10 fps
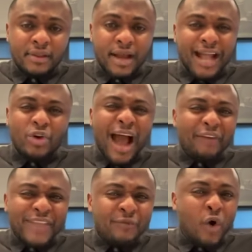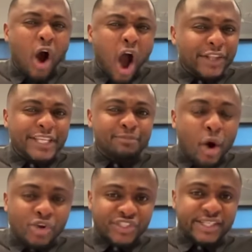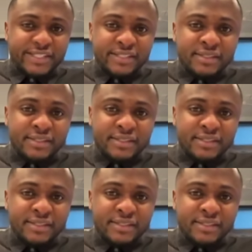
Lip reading: I don't have time for all this bullshit.